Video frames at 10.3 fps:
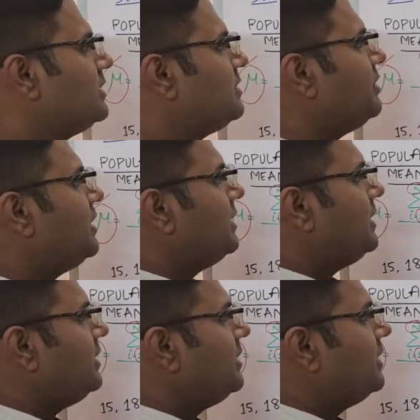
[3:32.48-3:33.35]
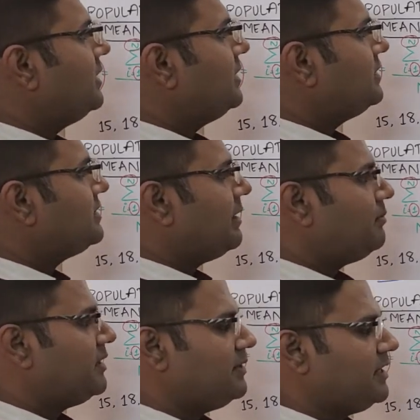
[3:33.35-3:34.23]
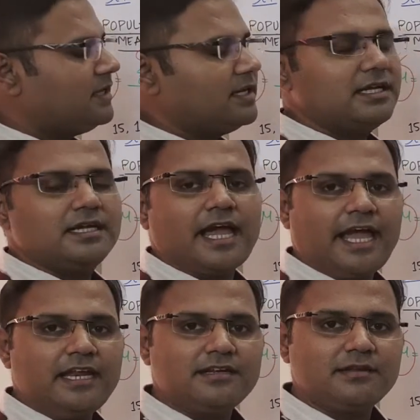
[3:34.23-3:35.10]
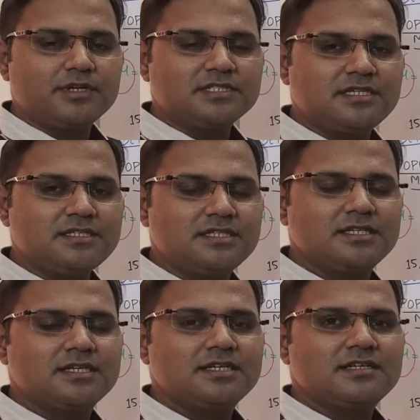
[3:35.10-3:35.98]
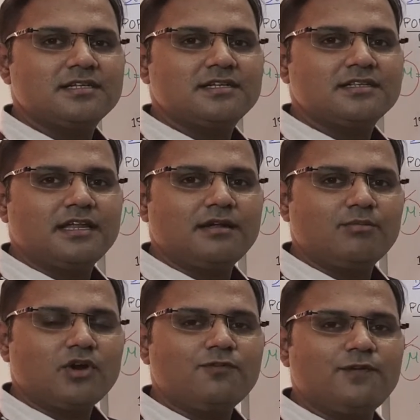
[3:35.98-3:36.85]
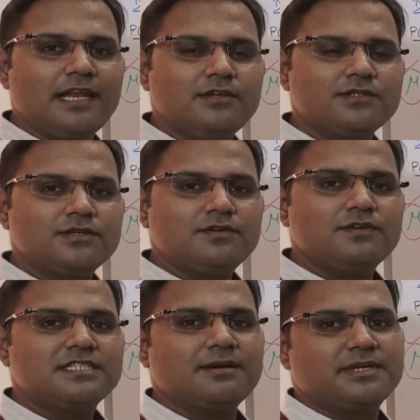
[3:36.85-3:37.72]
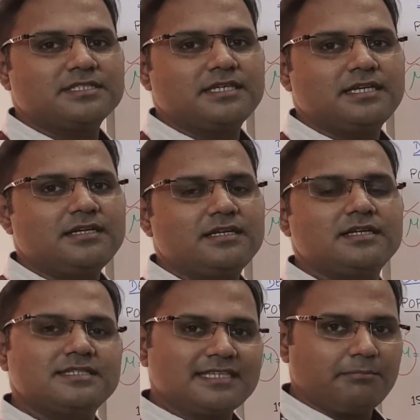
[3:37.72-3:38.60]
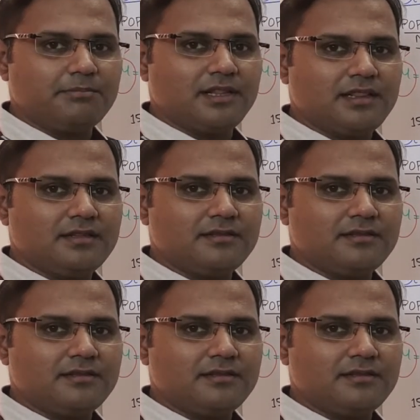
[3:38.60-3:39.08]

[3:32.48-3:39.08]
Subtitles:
Similarly, in sample mean, n represents the number of values which are present in sample.